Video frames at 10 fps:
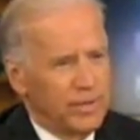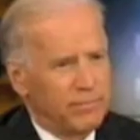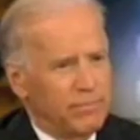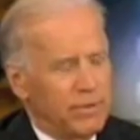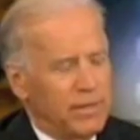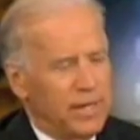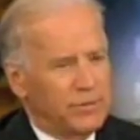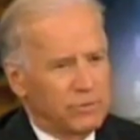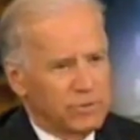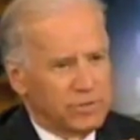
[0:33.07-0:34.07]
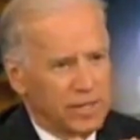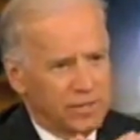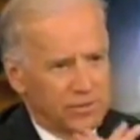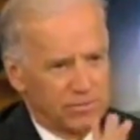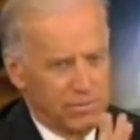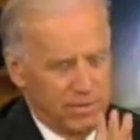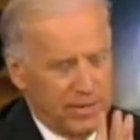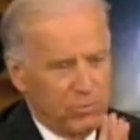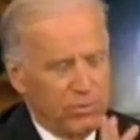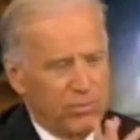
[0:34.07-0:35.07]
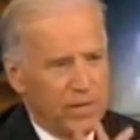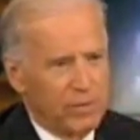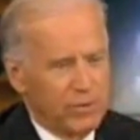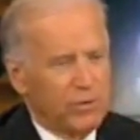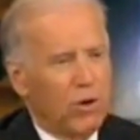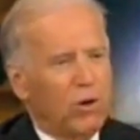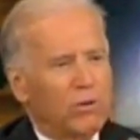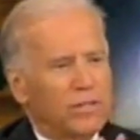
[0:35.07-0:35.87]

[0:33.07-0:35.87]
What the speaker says: and heterosexual men and women marrying women all